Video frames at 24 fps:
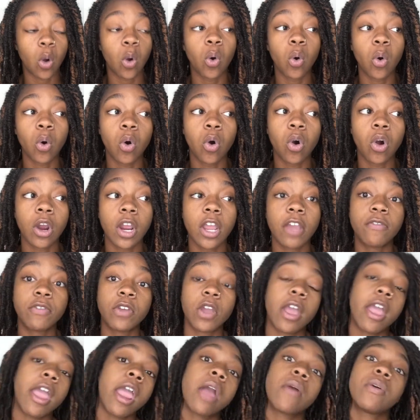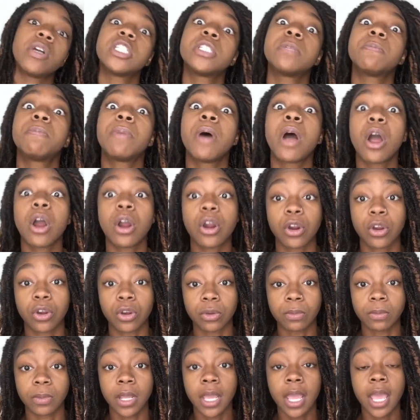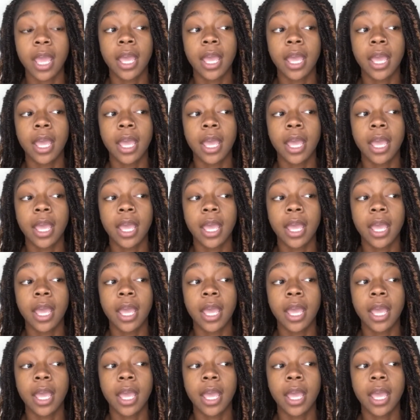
or if your hair is perm